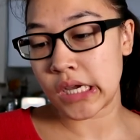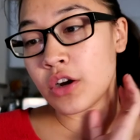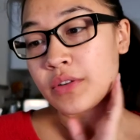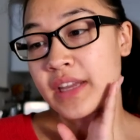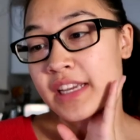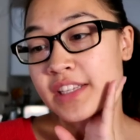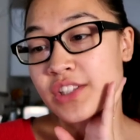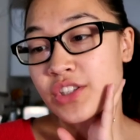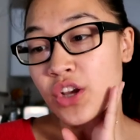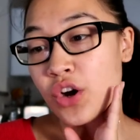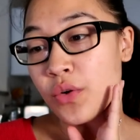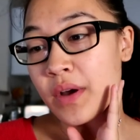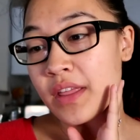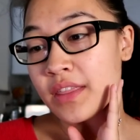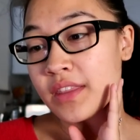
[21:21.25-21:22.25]
Okay,
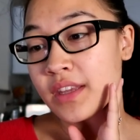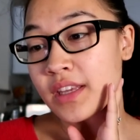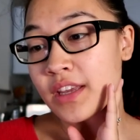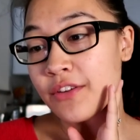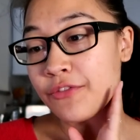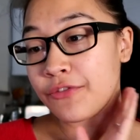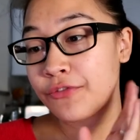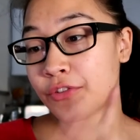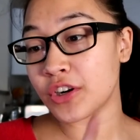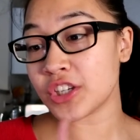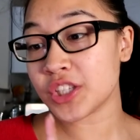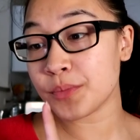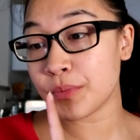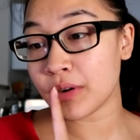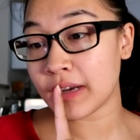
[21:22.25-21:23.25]
so the
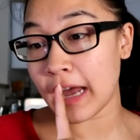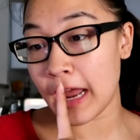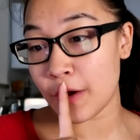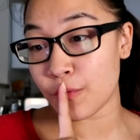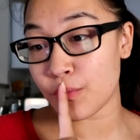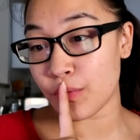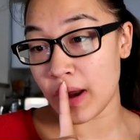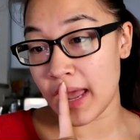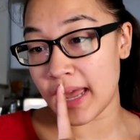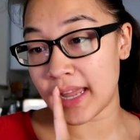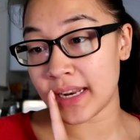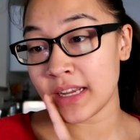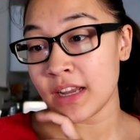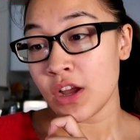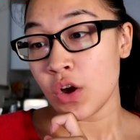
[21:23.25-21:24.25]
first book I
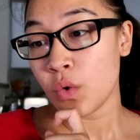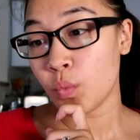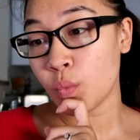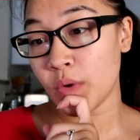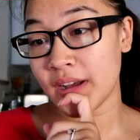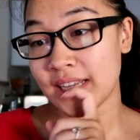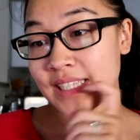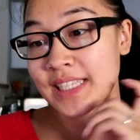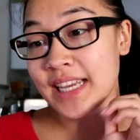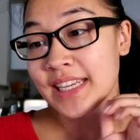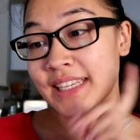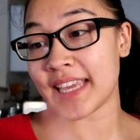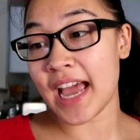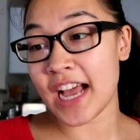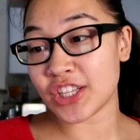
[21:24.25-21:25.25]
read was
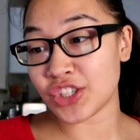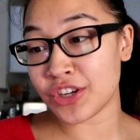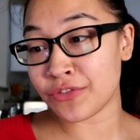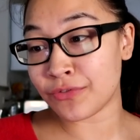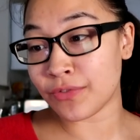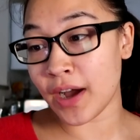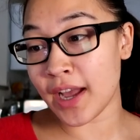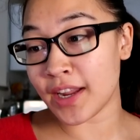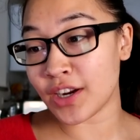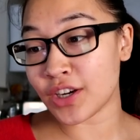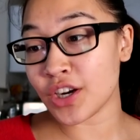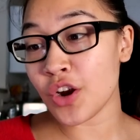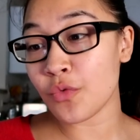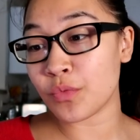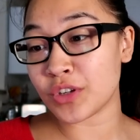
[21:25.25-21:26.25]
Catching
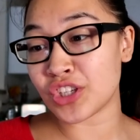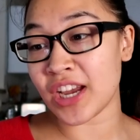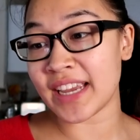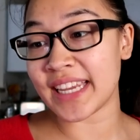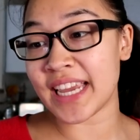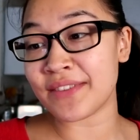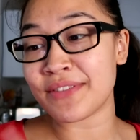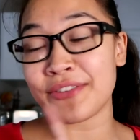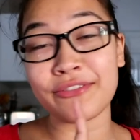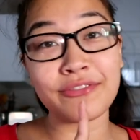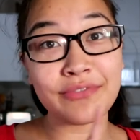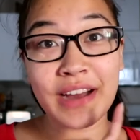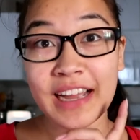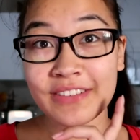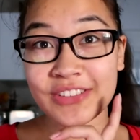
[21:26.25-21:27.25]
Fire, which I gave
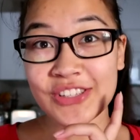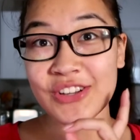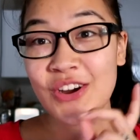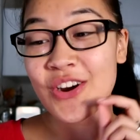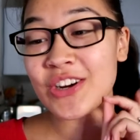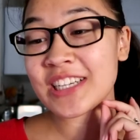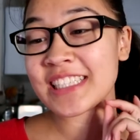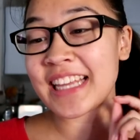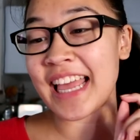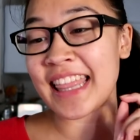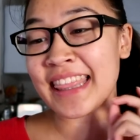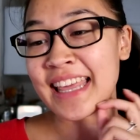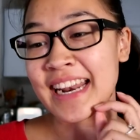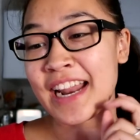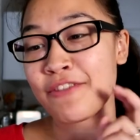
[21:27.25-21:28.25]
5 stars,
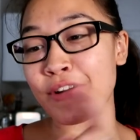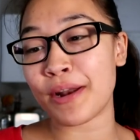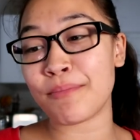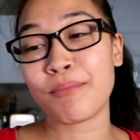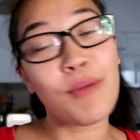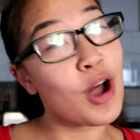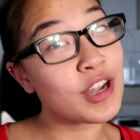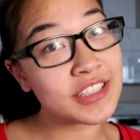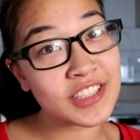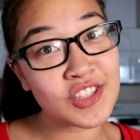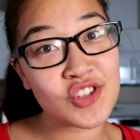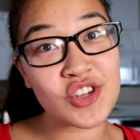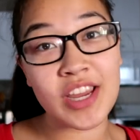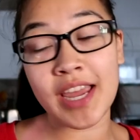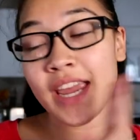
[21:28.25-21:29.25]
and then I read
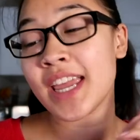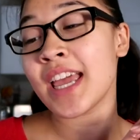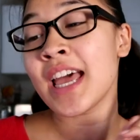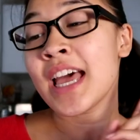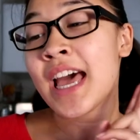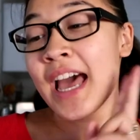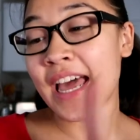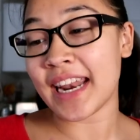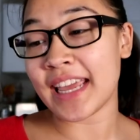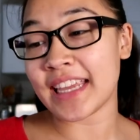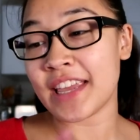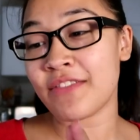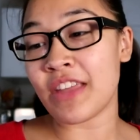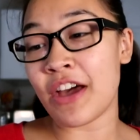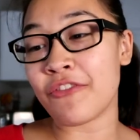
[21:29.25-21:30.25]
Mockingjay, and I
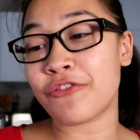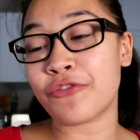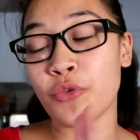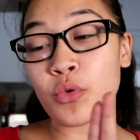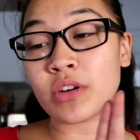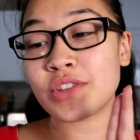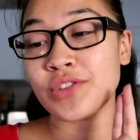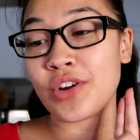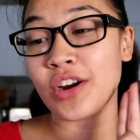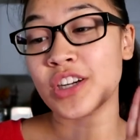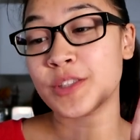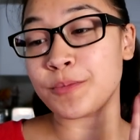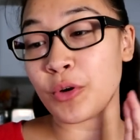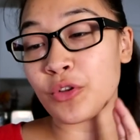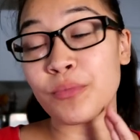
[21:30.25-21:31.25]
gave that 4
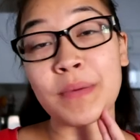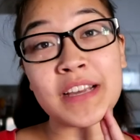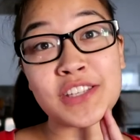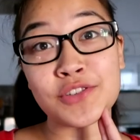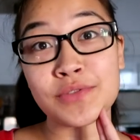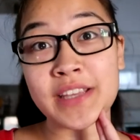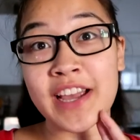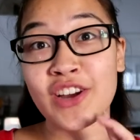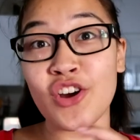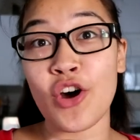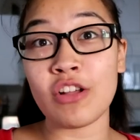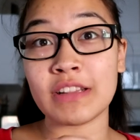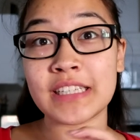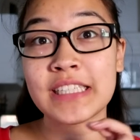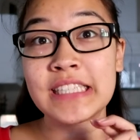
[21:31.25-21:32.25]
stars, both by Suzanne
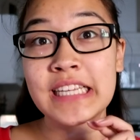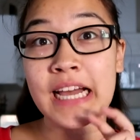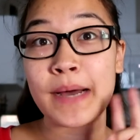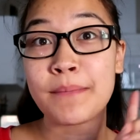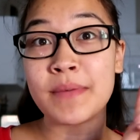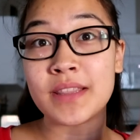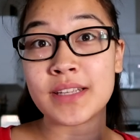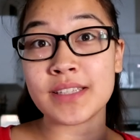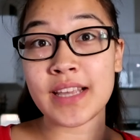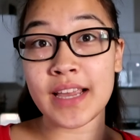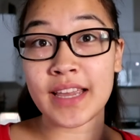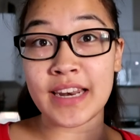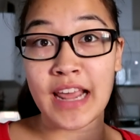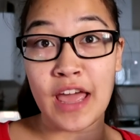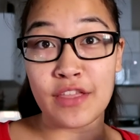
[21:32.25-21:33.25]
Collins, the
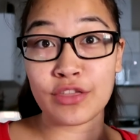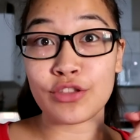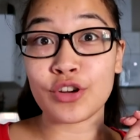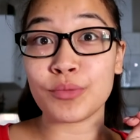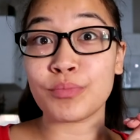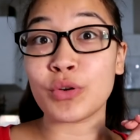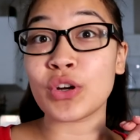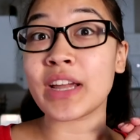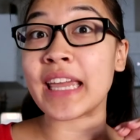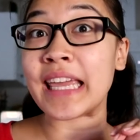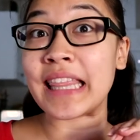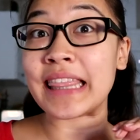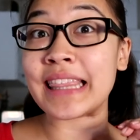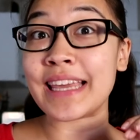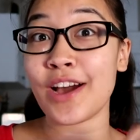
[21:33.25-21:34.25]
second and third book
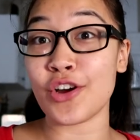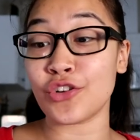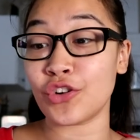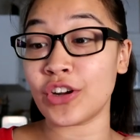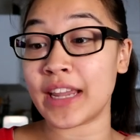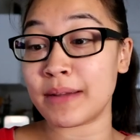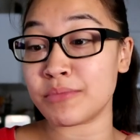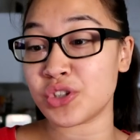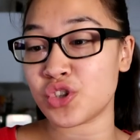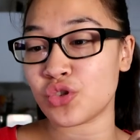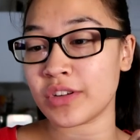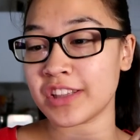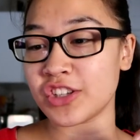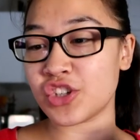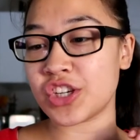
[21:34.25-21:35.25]
in the Hunger Games
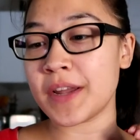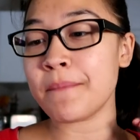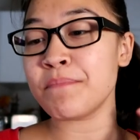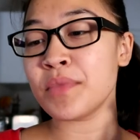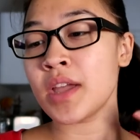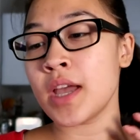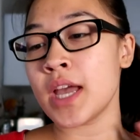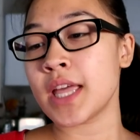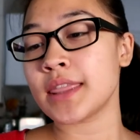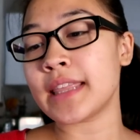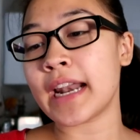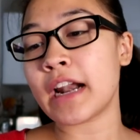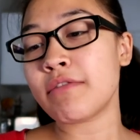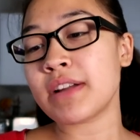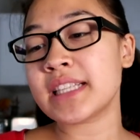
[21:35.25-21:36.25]
trilogy.
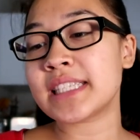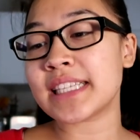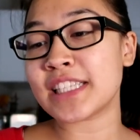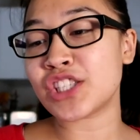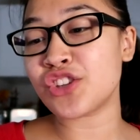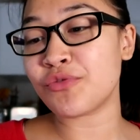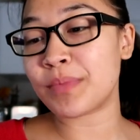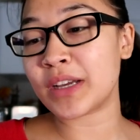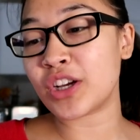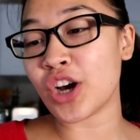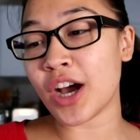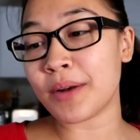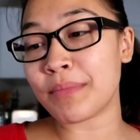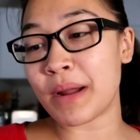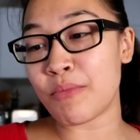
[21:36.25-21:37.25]
Then I read Since You've Been
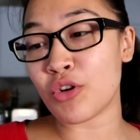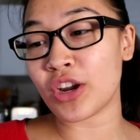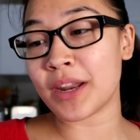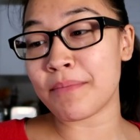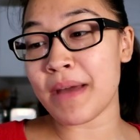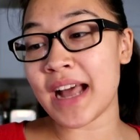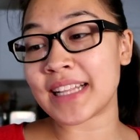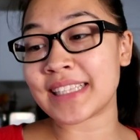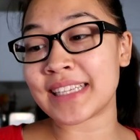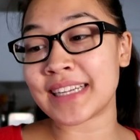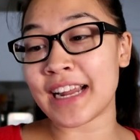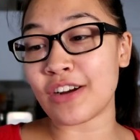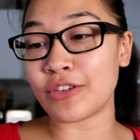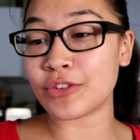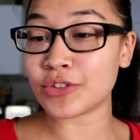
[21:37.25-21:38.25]
Gone by Morgan
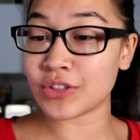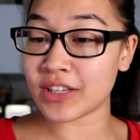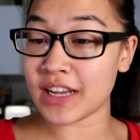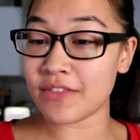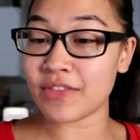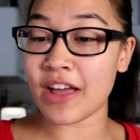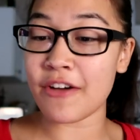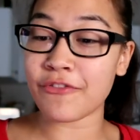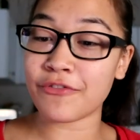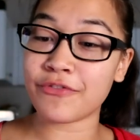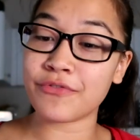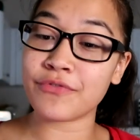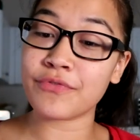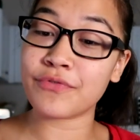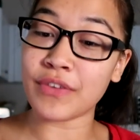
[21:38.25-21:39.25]
Matson, I also gave that
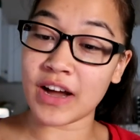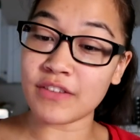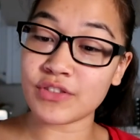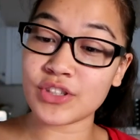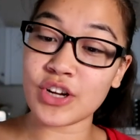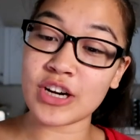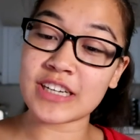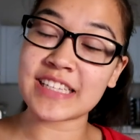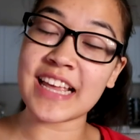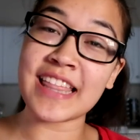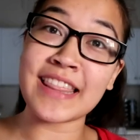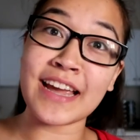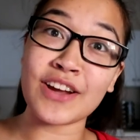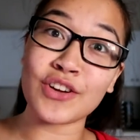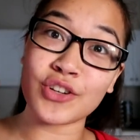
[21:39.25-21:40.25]
5 stars,
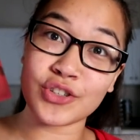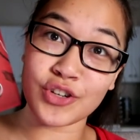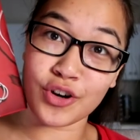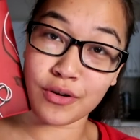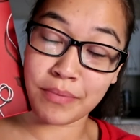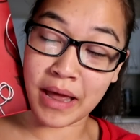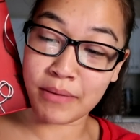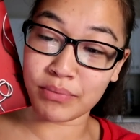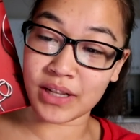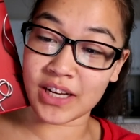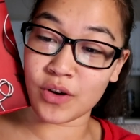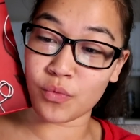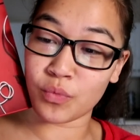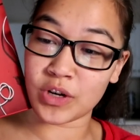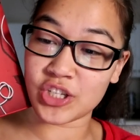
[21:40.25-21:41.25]
and then Good Girl Bad
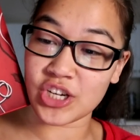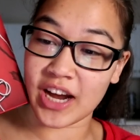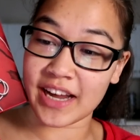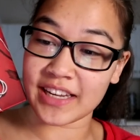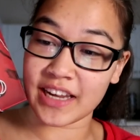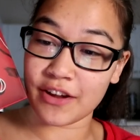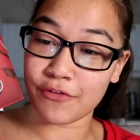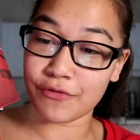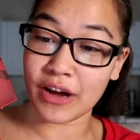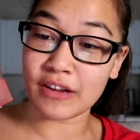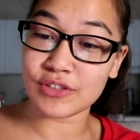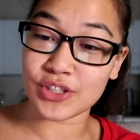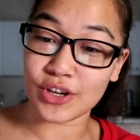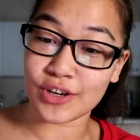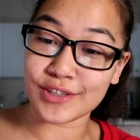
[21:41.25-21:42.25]
Blood, which I gave
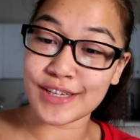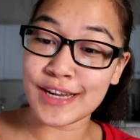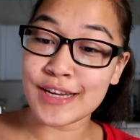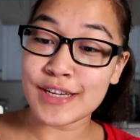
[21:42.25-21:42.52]
5 stars.